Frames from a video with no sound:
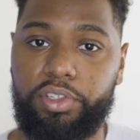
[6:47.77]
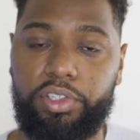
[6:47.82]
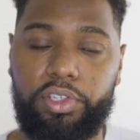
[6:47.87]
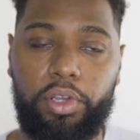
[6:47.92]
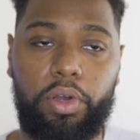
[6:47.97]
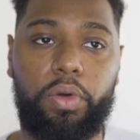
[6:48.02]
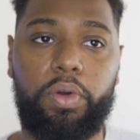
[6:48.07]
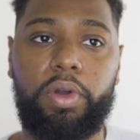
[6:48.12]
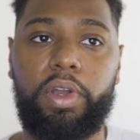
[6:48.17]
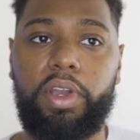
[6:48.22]

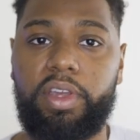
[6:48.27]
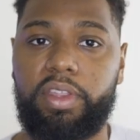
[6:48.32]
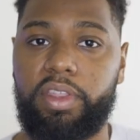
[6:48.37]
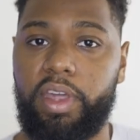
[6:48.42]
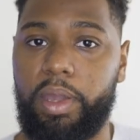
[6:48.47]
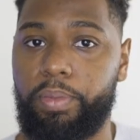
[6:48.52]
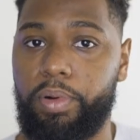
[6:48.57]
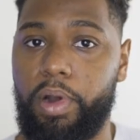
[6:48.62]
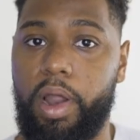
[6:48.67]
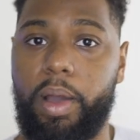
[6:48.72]
So
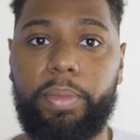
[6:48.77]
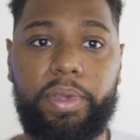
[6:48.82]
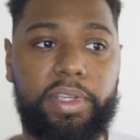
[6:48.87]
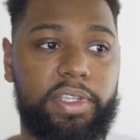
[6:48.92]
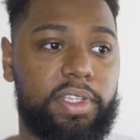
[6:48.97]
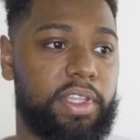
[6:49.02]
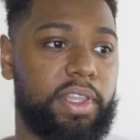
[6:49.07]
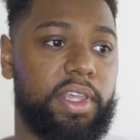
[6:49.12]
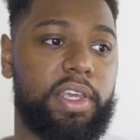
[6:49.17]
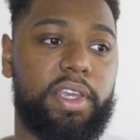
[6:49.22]
they
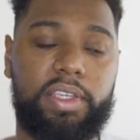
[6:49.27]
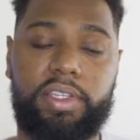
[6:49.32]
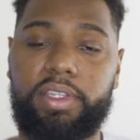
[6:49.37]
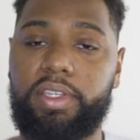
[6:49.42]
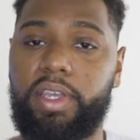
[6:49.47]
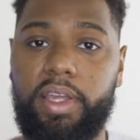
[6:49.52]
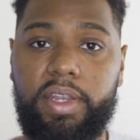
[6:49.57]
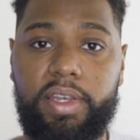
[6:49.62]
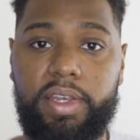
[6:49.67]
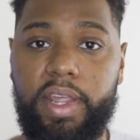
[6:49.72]
promise
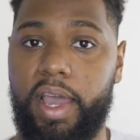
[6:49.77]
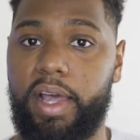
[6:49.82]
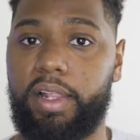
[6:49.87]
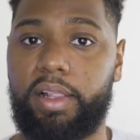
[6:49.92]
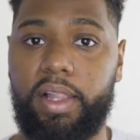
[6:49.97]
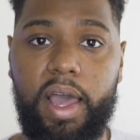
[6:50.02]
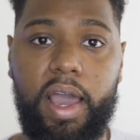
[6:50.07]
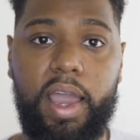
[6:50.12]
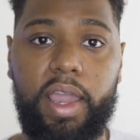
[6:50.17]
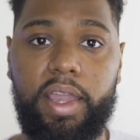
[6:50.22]
this
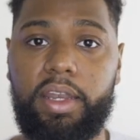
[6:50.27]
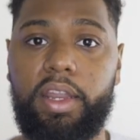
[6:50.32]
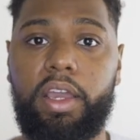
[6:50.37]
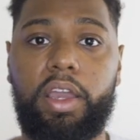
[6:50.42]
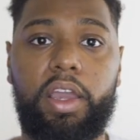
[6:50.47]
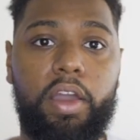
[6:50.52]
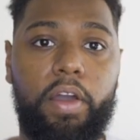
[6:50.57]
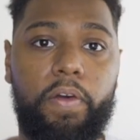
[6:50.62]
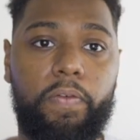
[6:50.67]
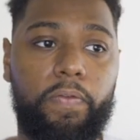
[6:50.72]
deadline
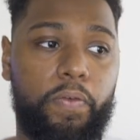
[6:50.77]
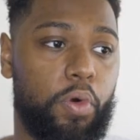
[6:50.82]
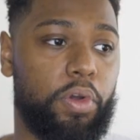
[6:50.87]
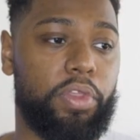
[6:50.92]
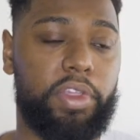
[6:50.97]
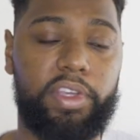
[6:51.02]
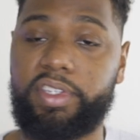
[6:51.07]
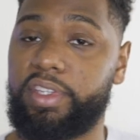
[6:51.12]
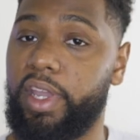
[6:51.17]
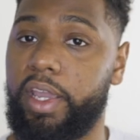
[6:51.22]
for
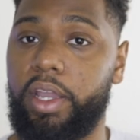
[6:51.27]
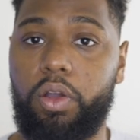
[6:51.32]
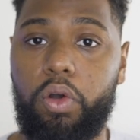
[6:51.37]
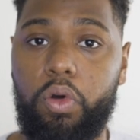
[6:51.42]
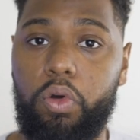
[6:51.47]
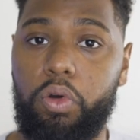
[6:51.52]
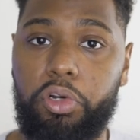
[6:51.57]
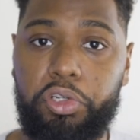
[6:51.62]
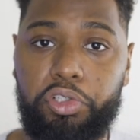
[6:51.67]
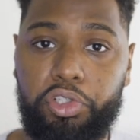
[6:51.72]
the
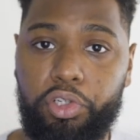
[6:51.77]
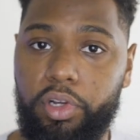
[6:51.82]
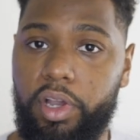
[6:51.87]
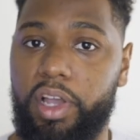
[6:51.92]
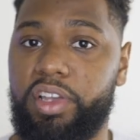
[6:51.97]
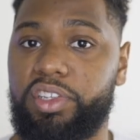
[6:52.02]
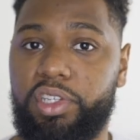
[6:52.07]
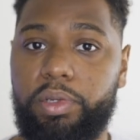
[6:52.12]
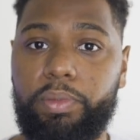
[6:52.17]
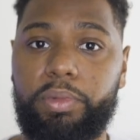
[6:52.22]
stakeholders or
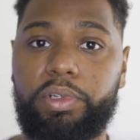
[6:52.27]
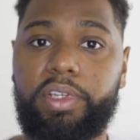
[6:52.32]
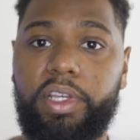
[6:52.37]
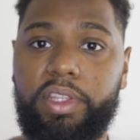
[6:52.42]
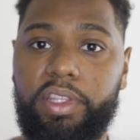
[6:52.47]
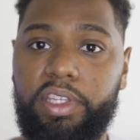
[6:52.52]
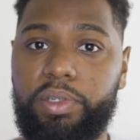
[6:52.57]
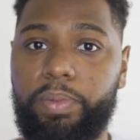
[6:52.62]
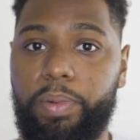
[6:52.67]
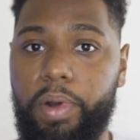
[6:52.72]
customers
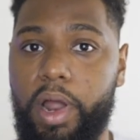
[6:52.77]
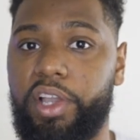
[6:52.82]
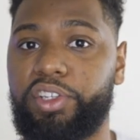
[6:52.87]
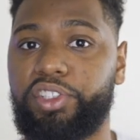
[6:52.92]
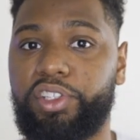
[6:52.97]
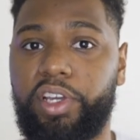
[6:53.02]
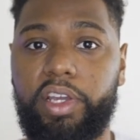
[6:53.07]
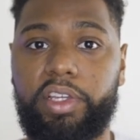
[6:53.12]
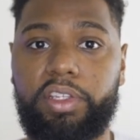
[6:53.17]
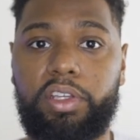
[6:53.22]
that this
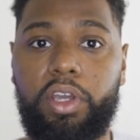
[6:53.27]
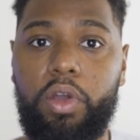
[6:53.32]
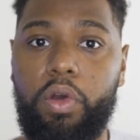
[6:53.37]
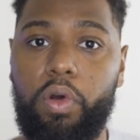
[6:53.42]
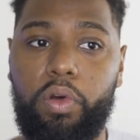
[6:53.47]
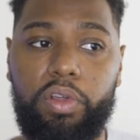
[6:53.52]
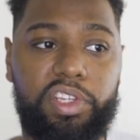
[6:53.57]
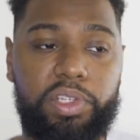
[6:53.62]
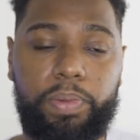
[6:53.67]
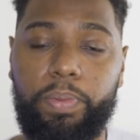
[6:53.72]
project,
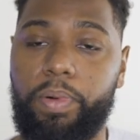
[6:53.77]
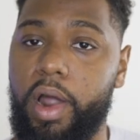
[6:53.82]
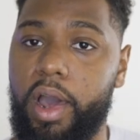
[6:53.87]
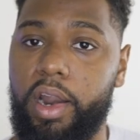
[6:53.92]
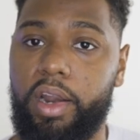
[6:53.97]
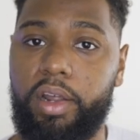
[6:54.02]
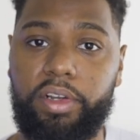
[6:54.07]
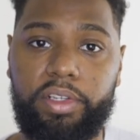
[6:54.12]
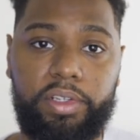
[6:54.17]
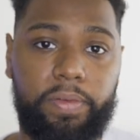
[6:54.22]
this
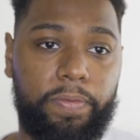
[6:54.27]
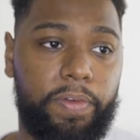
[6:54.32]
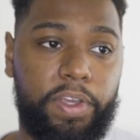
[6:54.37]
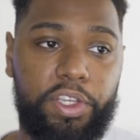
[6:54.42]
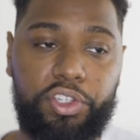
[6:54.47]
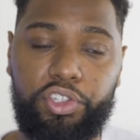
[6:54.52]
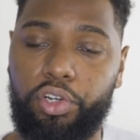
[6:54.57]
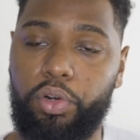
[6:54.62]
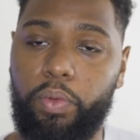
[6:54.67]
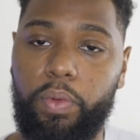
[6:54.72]
product,
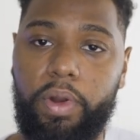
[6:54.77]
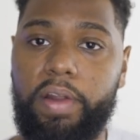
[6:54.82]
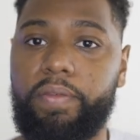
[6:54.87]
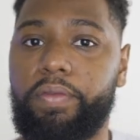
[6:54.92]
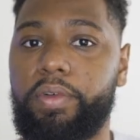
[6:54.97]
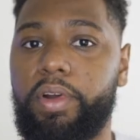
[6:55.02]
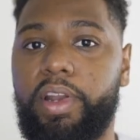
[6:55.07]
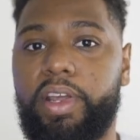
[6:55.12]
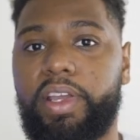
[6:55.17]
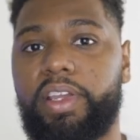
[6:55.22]
feature,
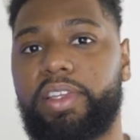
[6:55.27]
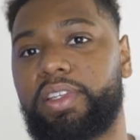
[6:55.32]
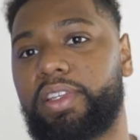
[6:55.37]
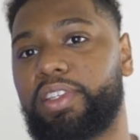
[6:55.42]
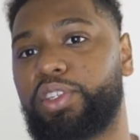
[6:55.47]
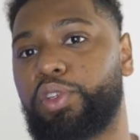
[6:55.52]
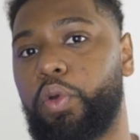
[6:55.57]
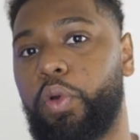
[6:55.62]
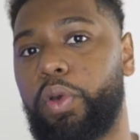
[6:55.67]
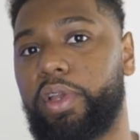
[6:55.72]
whatever it
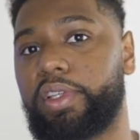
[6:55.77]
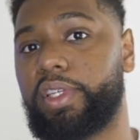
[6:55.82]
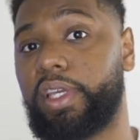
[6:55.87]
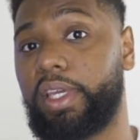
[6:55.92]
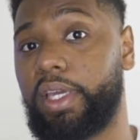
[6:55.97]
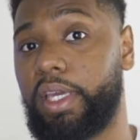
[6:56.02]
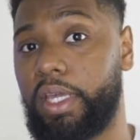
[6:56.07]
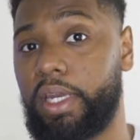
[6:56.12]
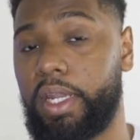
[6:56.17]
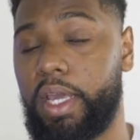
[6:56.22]
is going to
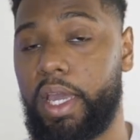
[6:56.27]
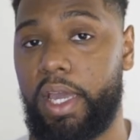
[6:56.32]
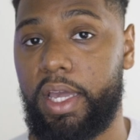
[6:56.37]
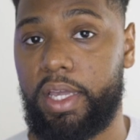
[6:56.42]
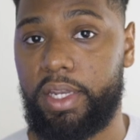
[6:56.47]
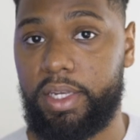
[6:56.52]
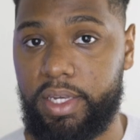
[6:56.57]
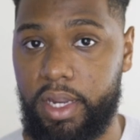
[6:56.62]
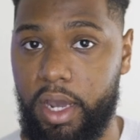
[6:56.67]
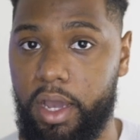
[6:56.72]
get
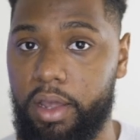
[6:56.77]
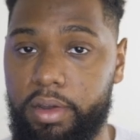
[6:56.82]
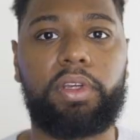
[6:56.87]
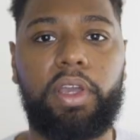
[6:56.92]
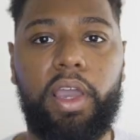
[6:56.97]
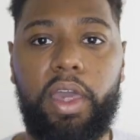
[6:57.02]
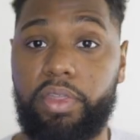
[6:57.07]
done.